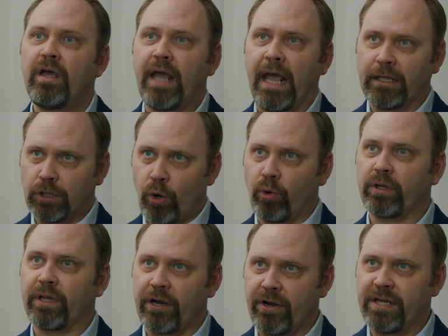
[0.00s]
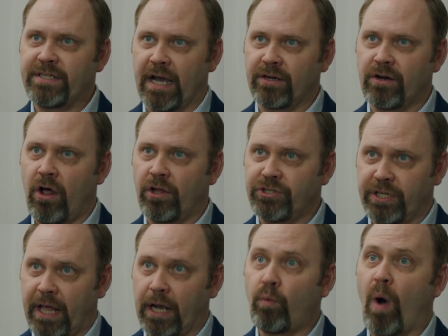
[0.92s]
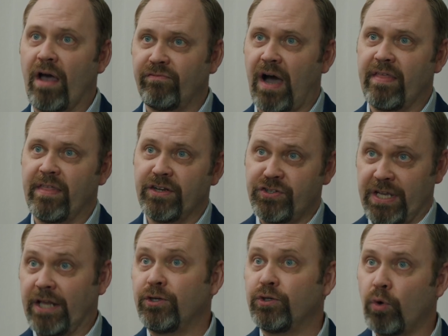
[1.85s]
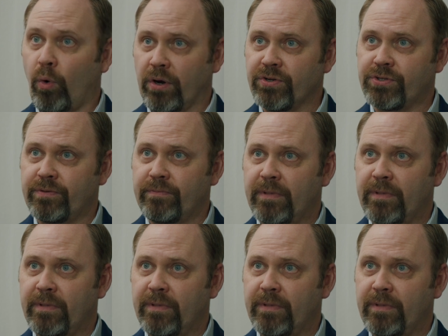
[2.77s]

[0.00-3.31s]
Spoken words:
a local area technology like Wi-Fi that is indoors,